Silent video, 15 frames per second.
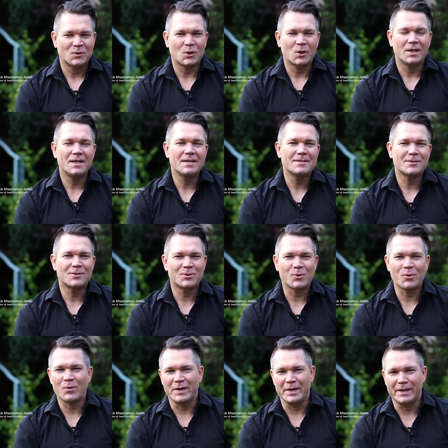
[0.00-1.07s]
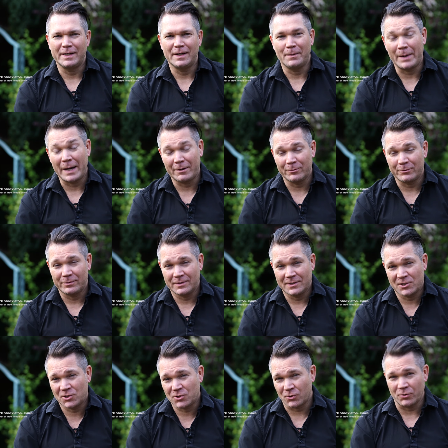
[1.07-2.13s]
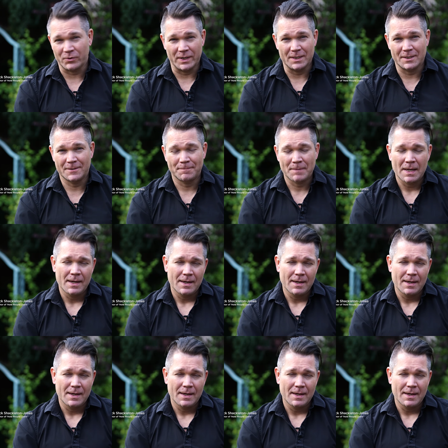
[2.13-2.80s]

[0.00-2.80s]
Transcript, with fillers: So here's a story about stories.